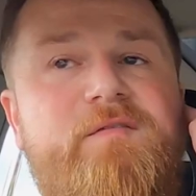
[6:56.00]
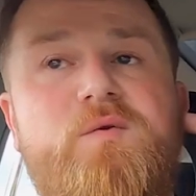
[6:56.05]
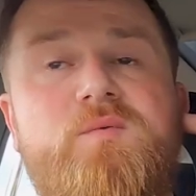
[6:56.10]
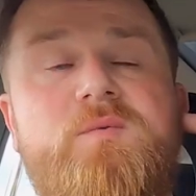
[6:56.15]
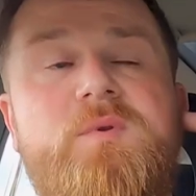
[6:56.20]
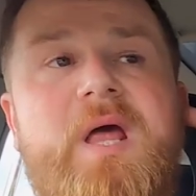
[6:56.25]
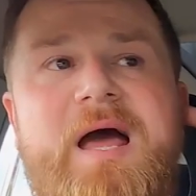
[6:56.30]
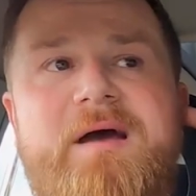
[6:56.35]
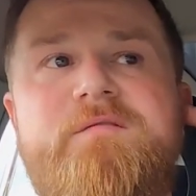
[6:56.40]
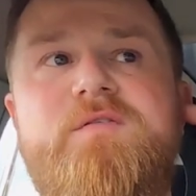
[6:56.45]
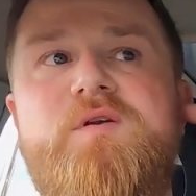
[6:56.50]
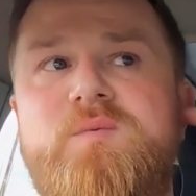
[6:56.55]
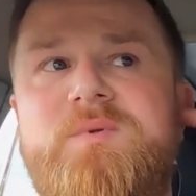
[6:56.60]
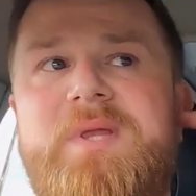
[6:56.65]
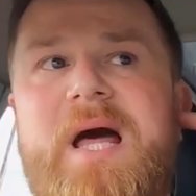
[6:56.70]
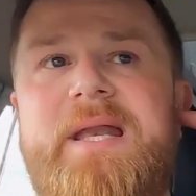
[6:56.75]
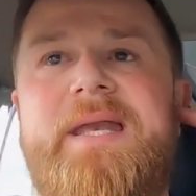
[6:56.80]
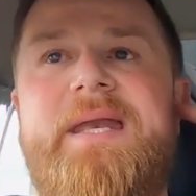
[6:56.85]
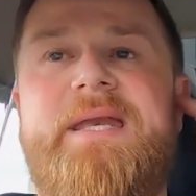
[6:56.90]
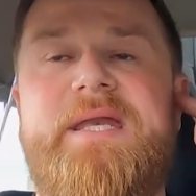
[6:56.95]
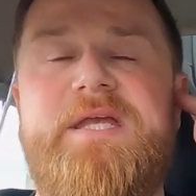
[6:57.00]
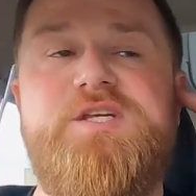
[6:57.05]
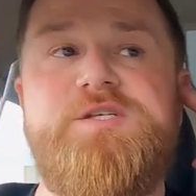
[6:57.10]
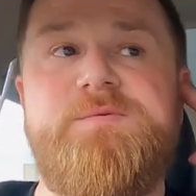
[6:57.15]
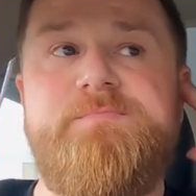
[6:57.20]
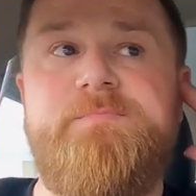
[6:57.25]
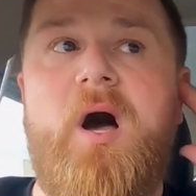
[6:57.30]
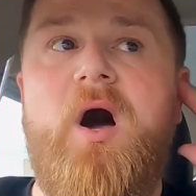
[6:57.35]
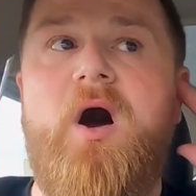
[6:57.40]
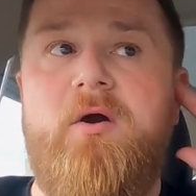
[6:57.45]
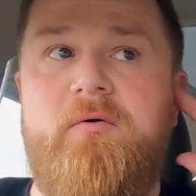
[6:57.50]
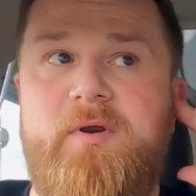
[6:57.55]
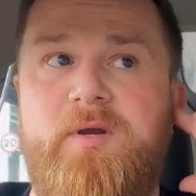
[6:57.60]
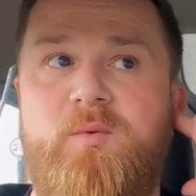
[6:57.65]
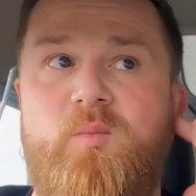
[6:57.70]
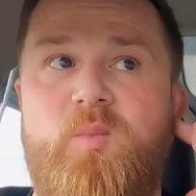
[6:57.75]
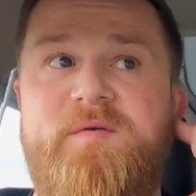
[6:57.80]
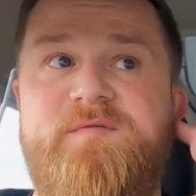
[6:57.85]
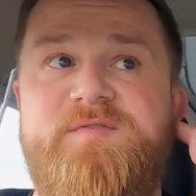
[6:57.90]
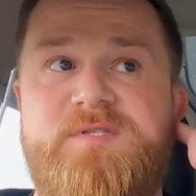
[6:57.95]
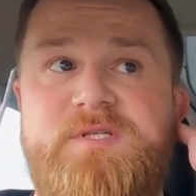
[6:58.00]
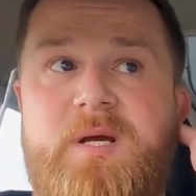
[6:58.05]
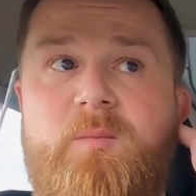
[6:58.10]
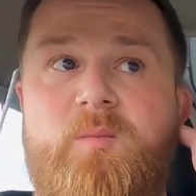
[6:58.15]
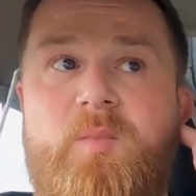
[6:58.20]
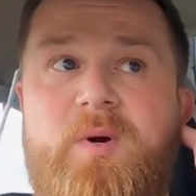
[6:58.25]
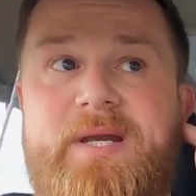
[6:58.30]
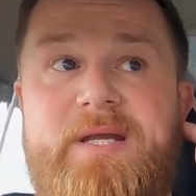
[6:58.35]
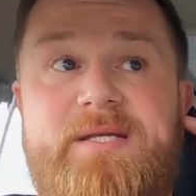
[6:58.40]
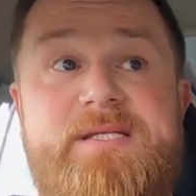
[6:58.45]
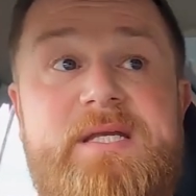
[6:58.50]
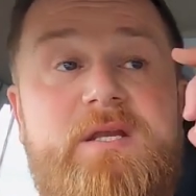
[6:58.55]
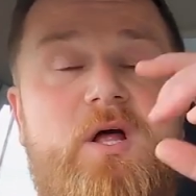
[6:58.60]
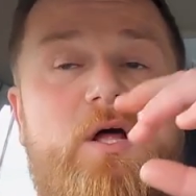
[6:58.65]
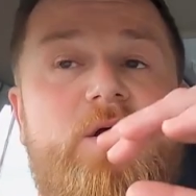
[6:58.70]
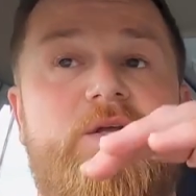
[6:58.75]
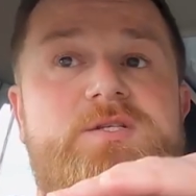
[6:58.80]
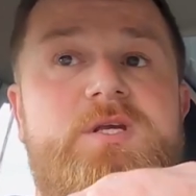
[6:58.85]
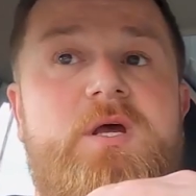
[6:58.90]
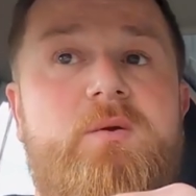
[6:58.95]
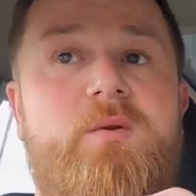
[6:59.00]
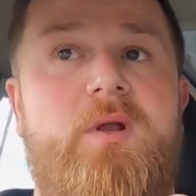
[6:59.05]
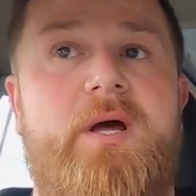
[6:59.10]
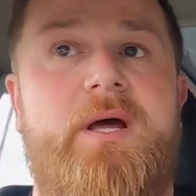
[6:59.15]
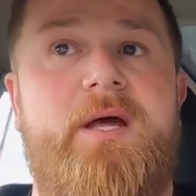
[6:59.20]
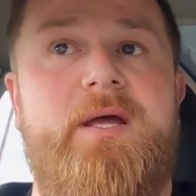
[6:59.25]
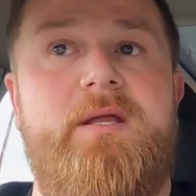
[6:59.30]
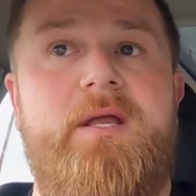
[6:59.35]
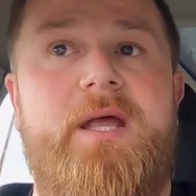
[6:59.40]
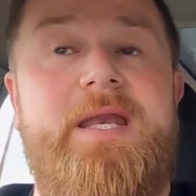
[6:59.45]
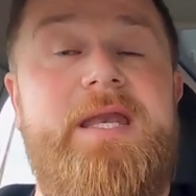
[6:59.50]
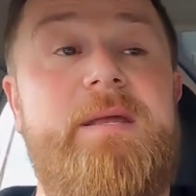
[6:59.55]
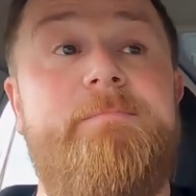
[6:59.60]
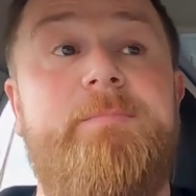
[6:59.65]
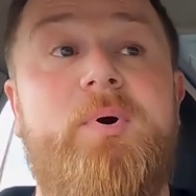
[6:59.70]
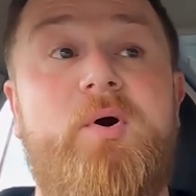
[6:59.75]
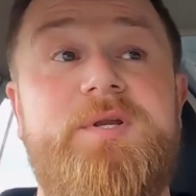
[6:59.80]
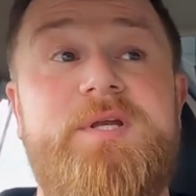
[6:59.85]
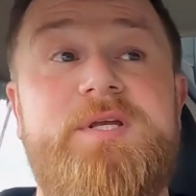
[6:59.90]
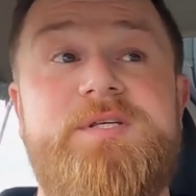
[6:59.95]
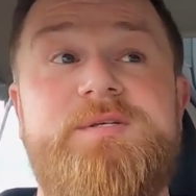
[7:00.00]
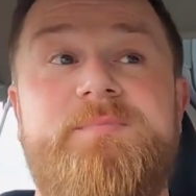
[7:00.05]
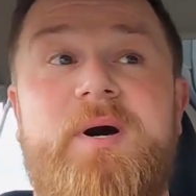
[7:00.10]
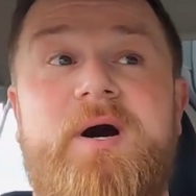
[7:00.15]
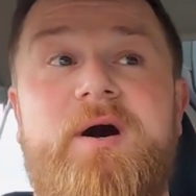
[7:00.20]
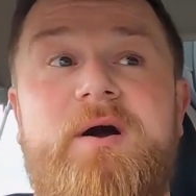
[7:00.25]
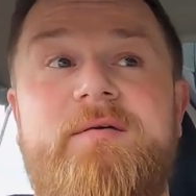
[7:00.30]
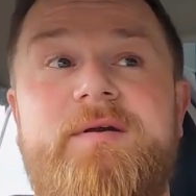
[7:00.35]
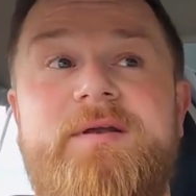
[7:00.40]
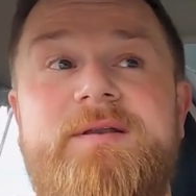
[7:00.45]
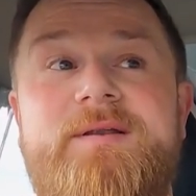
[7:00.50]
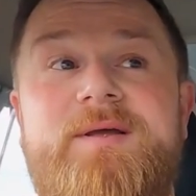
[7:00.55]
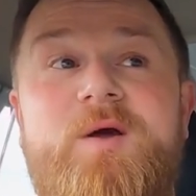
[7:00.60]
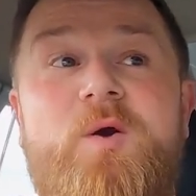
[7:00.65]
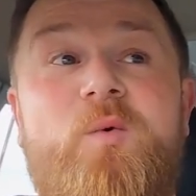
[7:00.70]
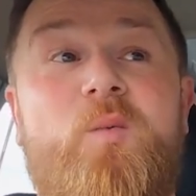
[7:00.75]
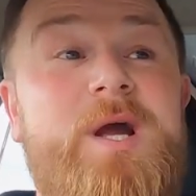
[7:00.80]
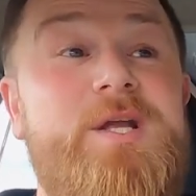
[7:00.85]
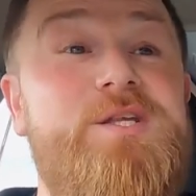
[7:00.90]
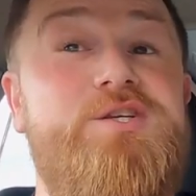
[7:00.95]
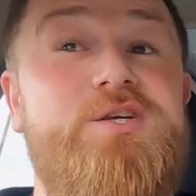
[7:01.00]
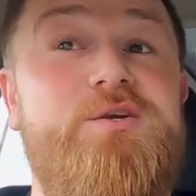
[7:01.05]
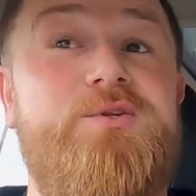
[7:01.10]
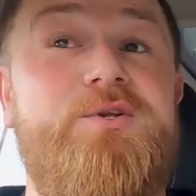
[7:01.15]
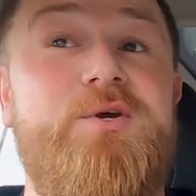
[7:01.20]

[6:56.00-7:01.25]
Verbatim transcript: you, you, have you done any sparring with someone, as in no. like so like any body sparring? No. Wait till you